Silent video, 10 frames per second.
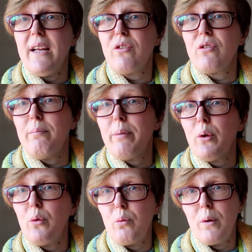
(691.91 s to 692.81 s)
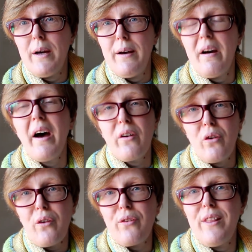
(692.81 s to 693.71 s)
extra blue
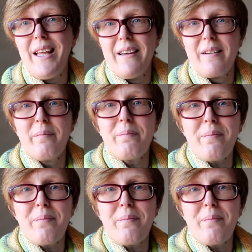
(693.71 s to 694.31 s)
across there.